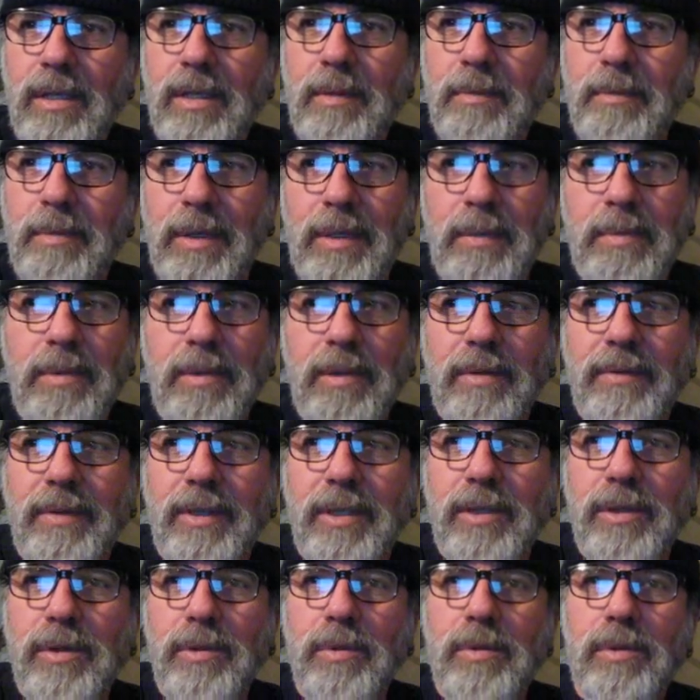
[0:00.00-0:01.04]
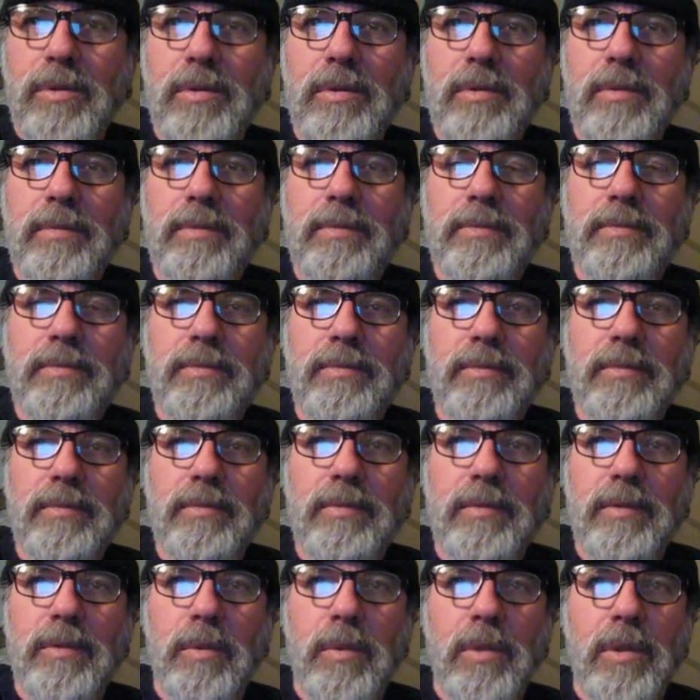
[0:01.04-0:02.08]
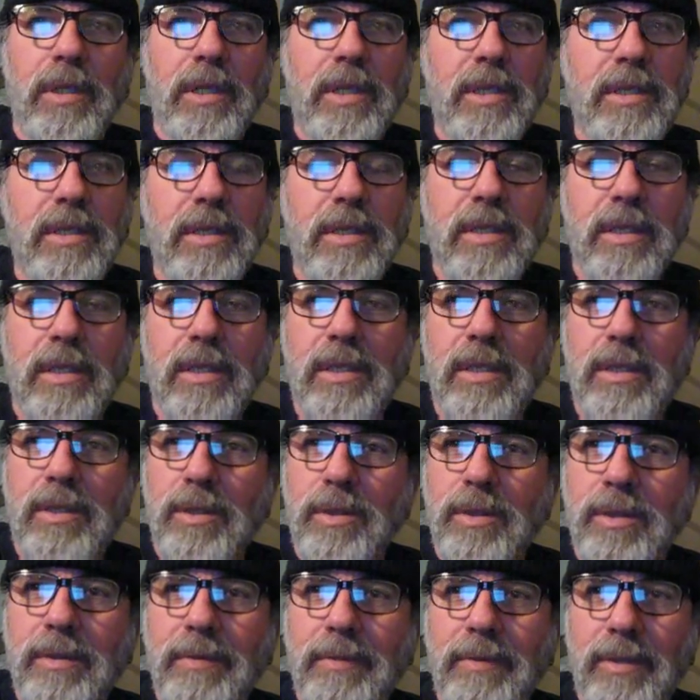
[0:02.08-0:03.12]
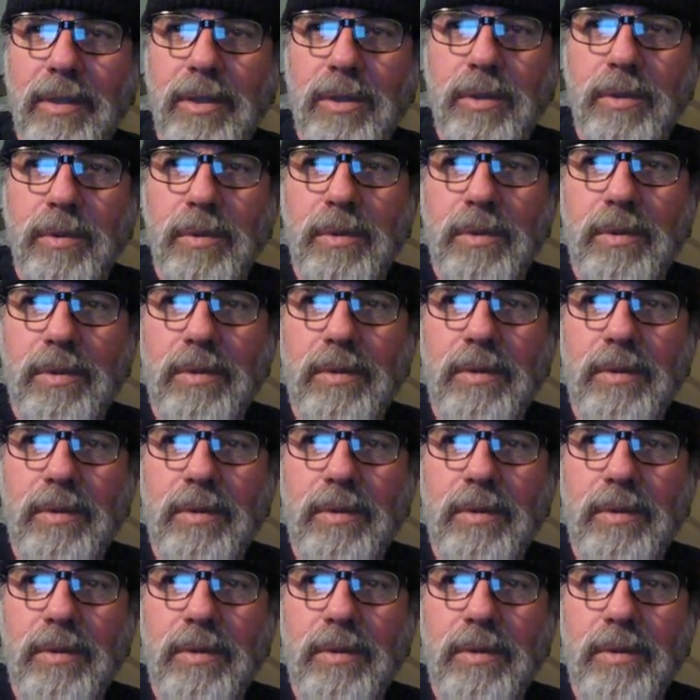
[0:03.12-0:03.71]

People of Israel, the religious leaders of Israel,